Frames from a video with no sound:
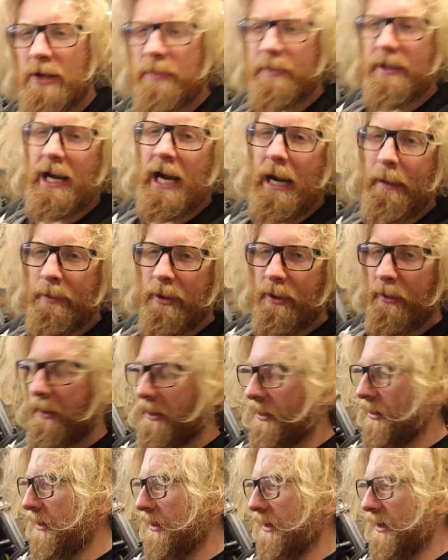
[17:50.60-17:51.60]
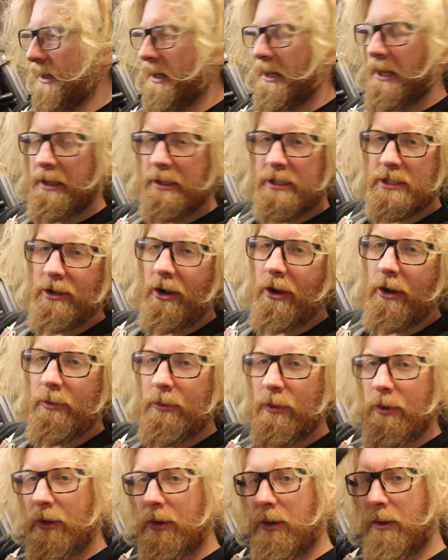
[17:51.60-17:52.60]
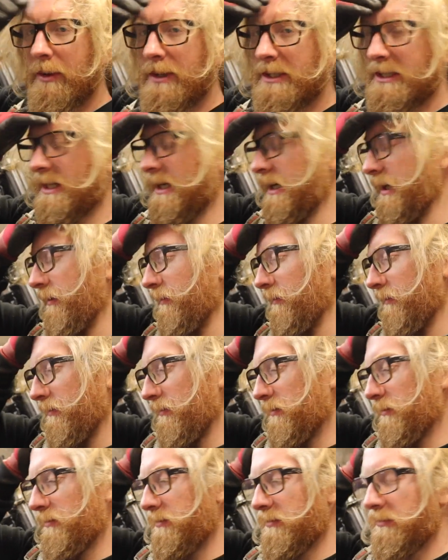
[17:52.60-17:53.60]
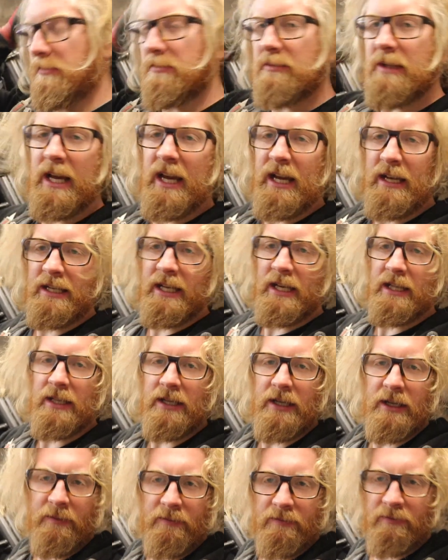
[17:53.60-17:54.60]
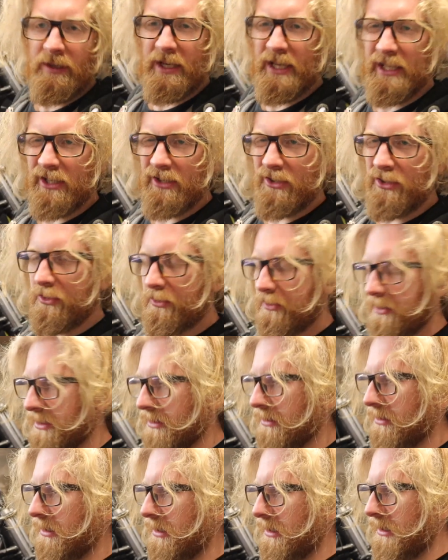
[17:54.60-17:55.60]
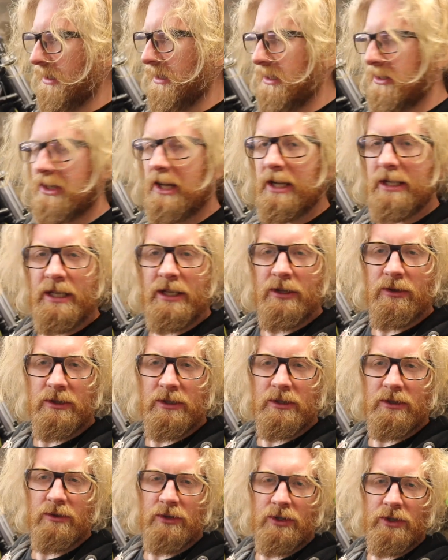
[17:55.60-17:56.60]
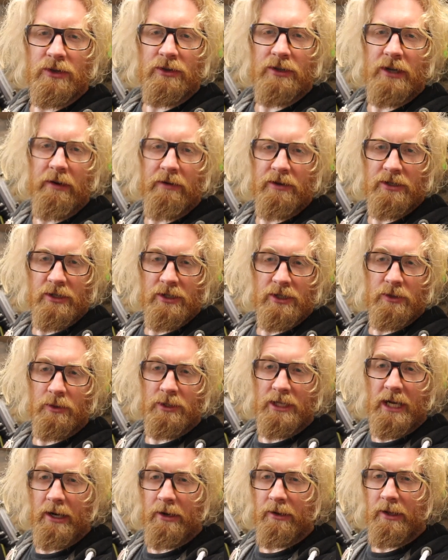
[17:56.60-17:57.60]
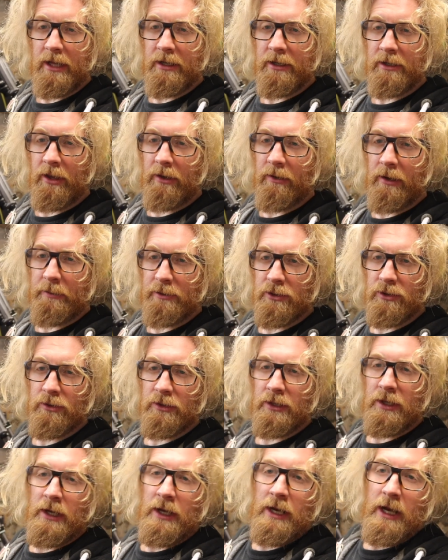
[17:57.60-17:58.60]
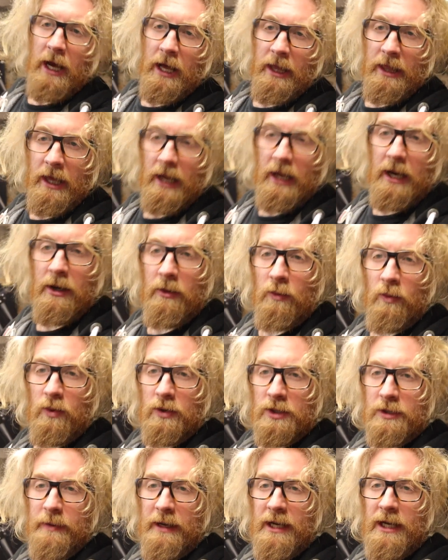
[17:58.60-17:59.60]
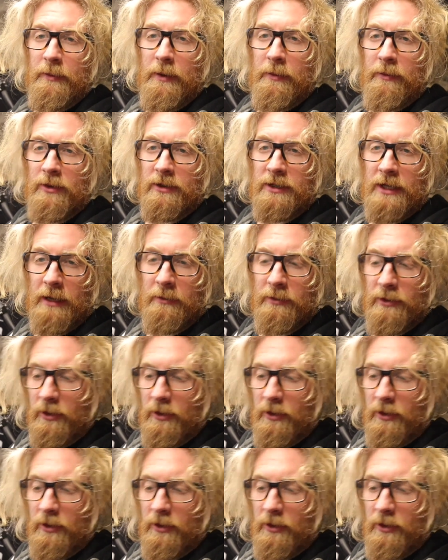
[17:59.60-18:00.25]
to be happy with the starter motor once I get the tools and try and take those screwdrivers out. So we'll tackle that in another episode, and then we'll spend a bit more time